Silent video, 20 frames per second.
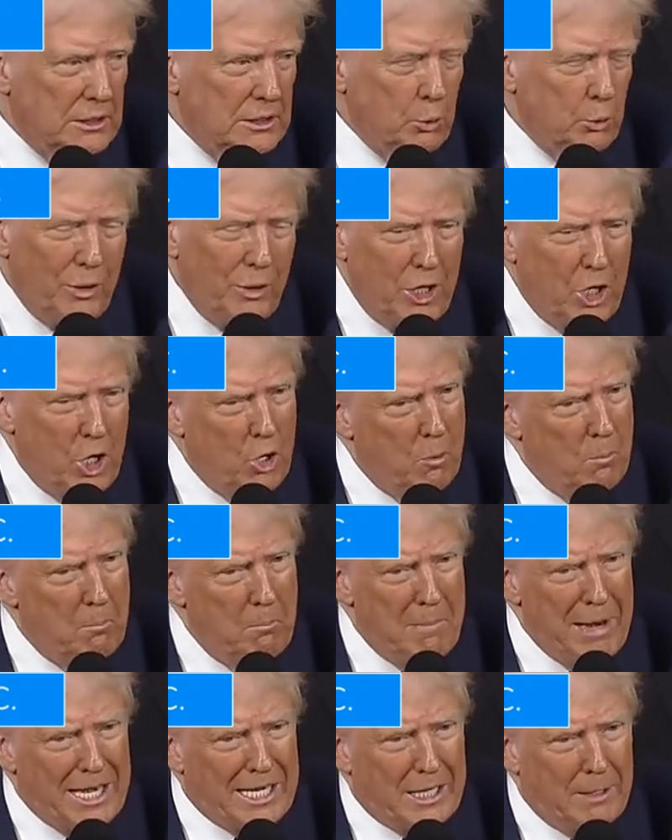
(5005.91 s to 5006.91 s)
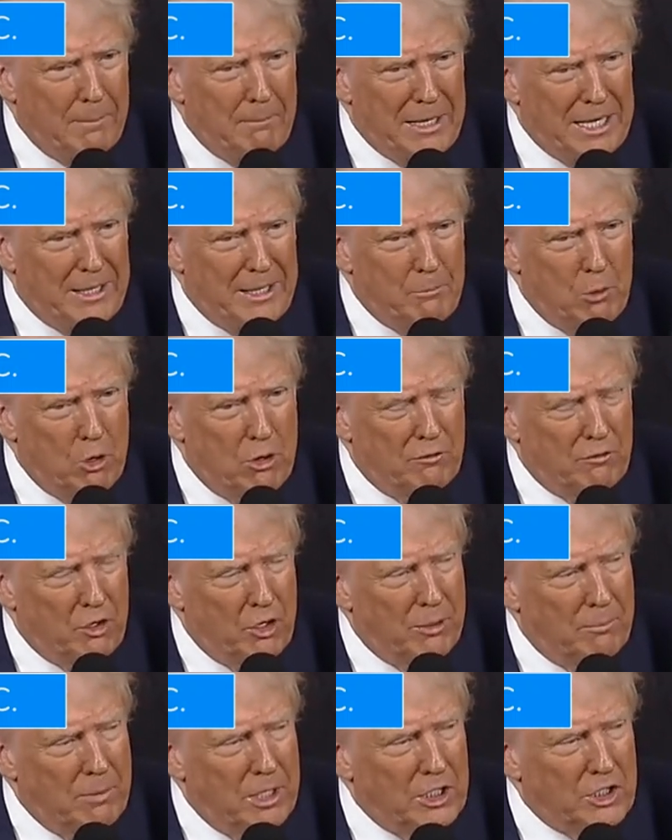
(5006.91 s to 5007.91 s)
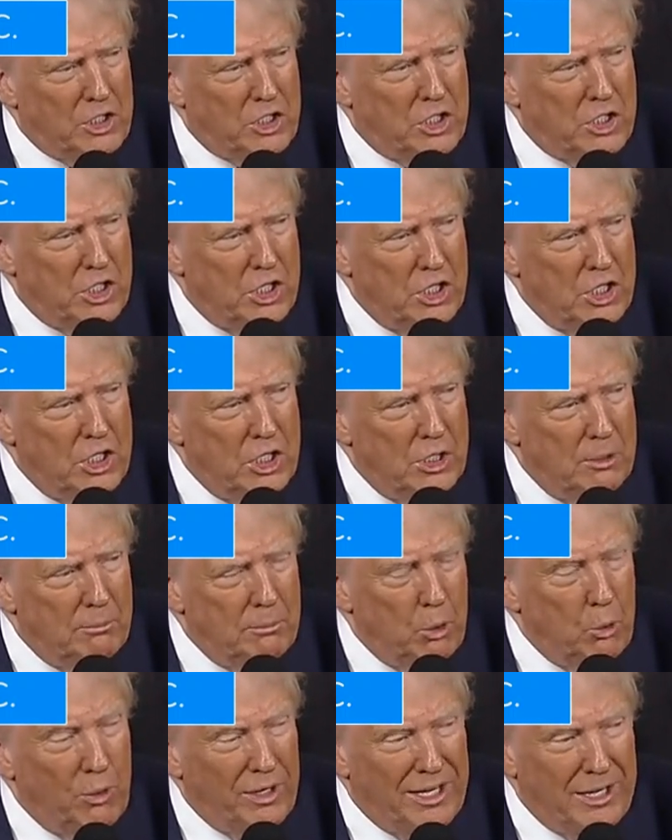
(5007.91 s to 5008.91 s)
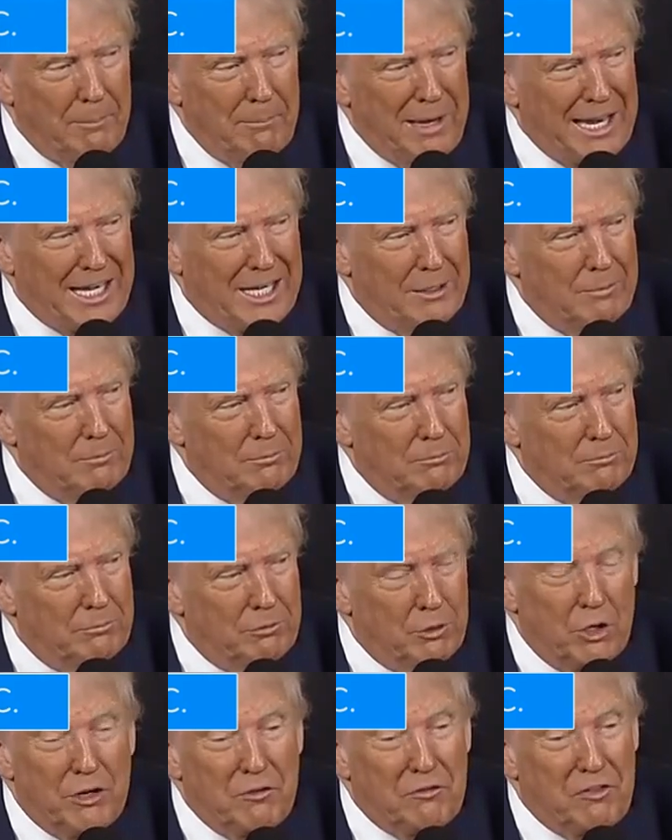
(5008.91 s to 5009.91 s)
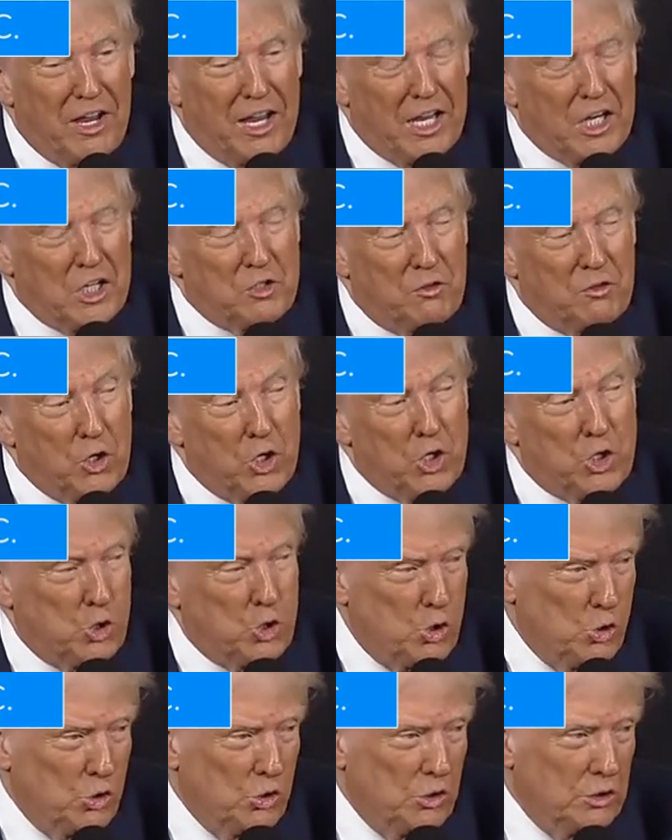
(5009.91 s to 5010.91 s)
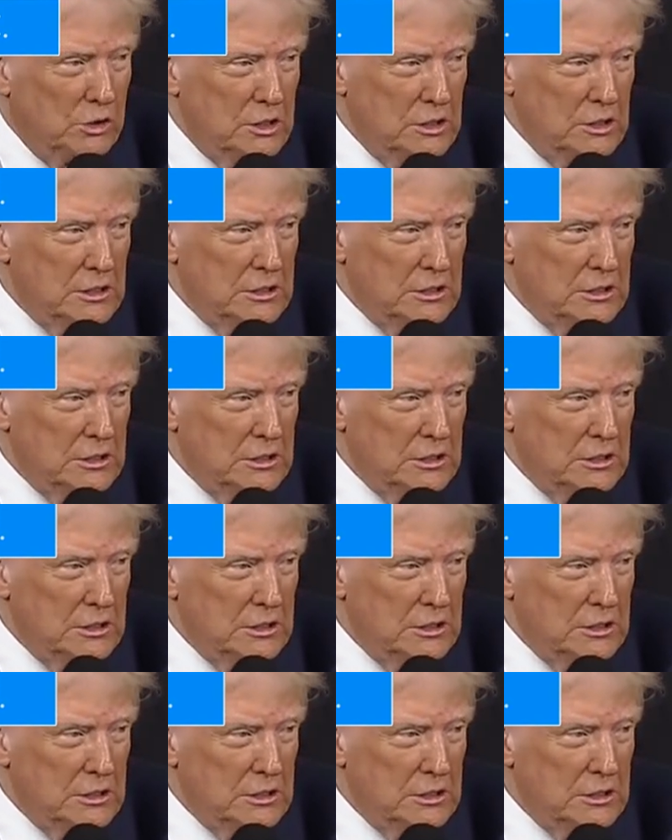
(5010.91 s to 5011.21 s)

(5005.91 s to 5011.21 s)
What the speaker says: We don't make them anymore very much, but we're going to make them very fast, very soon.